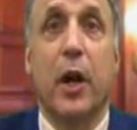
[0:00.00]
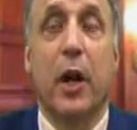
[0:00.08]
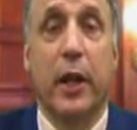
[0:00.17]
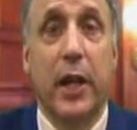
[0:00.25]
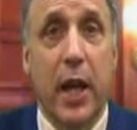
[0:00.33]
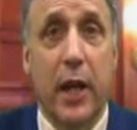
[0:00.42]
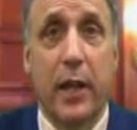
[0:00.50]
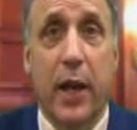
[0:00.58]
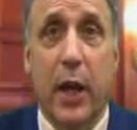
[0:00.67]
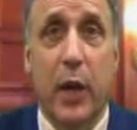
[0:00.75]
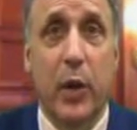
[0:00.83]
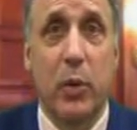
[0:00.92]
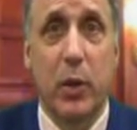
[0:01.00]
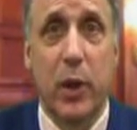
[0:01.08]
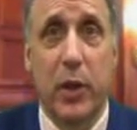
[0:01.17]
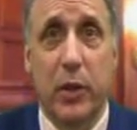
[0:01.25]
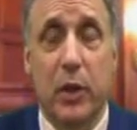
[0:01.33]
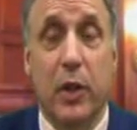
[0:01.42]
Again, I
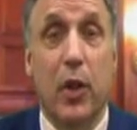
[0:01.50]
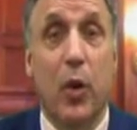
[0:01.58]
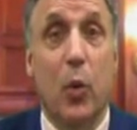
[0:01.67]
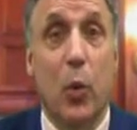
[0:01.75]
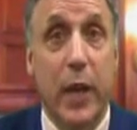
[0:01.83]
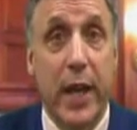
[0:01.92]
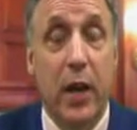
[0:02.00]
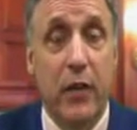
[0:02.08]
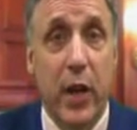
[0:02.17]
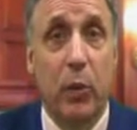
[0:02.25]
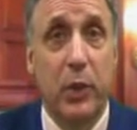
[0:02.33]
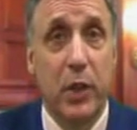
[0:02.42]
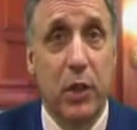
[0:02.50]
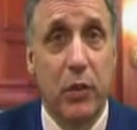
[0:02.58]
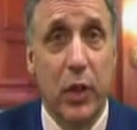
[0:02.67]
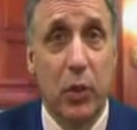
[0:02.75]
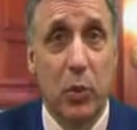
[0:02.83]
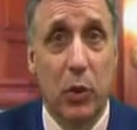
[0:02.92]
repeat, we have helped
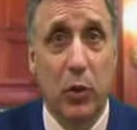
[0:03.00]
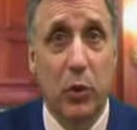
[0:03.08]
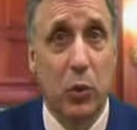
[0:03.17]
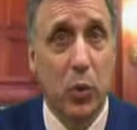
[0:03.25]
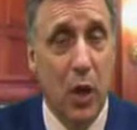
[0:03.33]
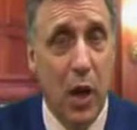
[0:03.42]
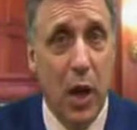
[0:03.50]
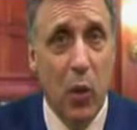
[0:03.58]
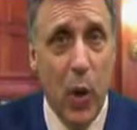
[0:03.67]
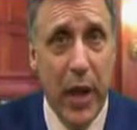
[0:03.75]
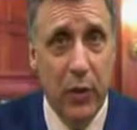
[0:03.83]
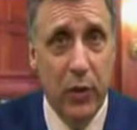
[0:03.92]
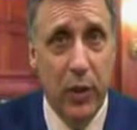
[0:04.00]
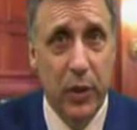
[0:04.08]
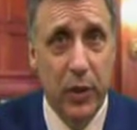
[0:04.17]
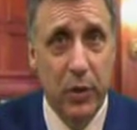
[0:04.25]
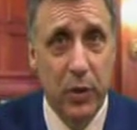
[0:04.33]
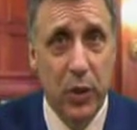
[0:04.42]
individuals who are high wage
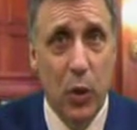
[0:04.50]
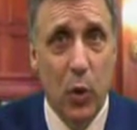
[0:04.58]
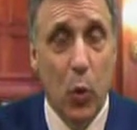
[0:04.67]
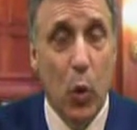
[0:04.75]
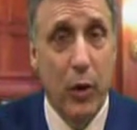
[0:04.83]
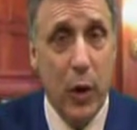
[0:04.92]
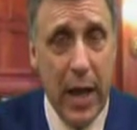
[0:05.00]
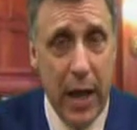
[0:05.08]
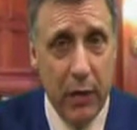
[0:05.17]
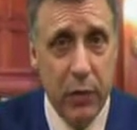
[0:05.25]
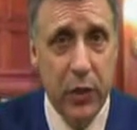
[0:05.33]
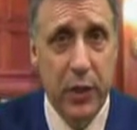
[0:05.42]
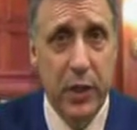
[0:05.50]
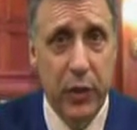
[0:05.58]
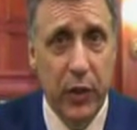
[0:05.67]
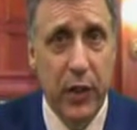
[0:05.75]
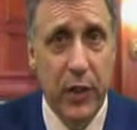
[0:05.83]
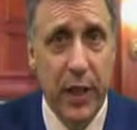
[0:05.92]
earners who have
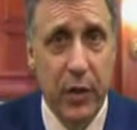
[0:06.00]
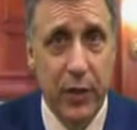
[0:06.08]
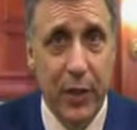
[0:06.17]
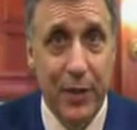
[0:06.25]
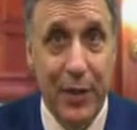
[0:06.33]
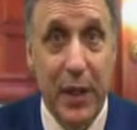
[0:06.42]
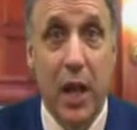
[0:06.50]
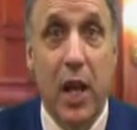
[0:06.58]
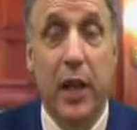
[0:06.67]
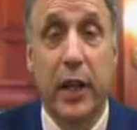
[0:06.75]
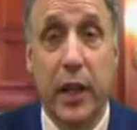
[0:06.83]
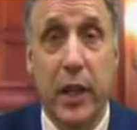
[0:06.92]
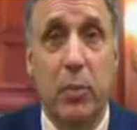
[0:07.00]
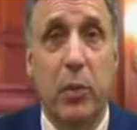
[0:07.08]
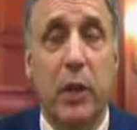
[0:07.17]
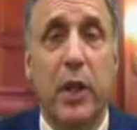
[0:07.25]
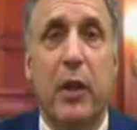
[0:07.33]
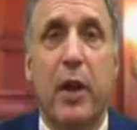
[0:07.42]
significant assets keep
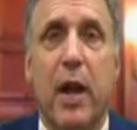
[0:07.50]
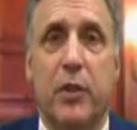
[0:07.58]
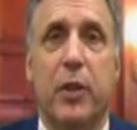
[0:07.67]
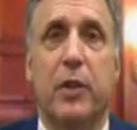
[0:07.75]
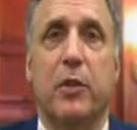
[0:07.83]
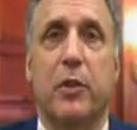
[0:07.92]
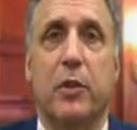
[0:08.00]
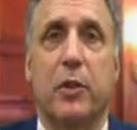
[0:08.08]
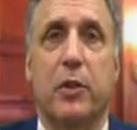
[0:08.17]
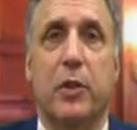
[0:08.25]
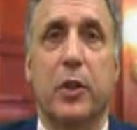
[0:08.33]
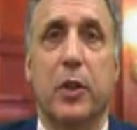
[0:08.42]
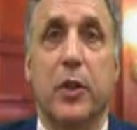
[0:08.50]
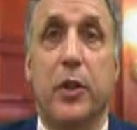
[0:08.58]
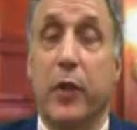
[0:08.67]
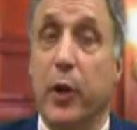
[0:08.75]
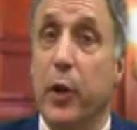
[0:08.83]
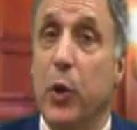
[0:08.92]
their assets.
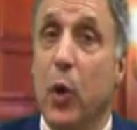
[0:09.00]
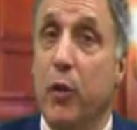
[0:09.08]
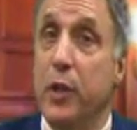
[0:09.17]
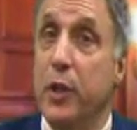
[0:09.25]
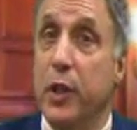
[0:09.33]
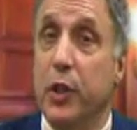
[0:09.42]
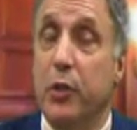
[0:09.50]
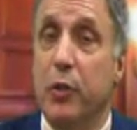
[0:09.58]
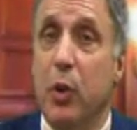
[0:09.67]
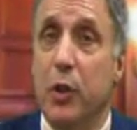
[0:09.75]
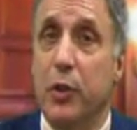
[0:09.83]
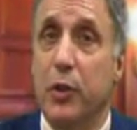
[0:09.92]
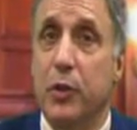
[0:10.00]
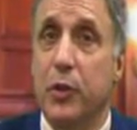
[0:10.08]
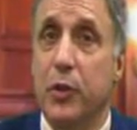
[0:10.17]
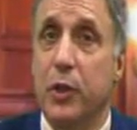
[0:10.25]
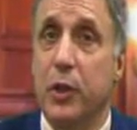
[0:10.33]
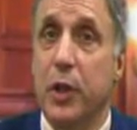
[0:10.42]
Very often in divorces,
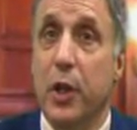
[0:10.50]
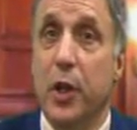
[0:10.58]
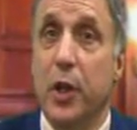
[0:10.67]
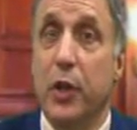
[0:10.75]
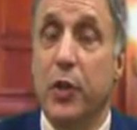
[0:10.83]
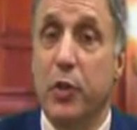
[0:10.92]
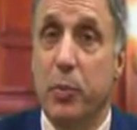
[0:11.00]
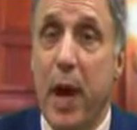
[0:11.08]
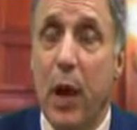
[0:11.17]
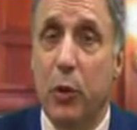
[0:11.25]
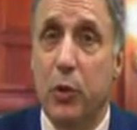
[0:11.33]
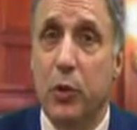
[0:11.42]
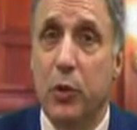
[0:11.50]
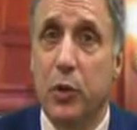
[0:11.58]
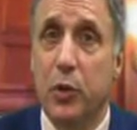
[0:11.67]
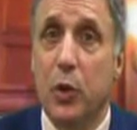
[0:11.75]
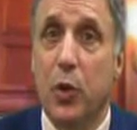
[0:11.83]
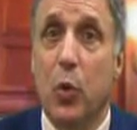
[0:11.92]
the spouse
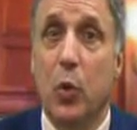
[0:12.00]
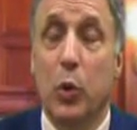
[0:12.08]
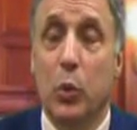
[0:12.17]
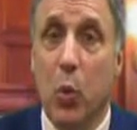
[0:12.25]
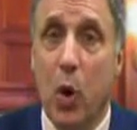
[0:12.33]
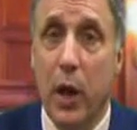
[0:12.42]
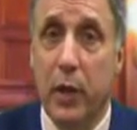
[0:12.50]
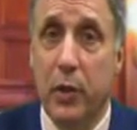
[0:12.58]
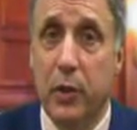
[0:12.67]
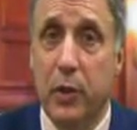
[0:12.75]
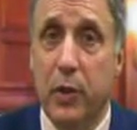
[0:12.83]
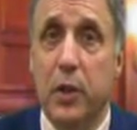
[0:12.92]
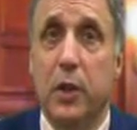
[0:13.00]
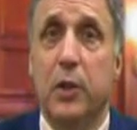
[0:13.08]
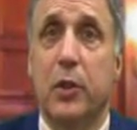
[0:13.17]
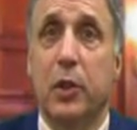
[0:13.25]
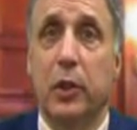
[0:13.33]
will want to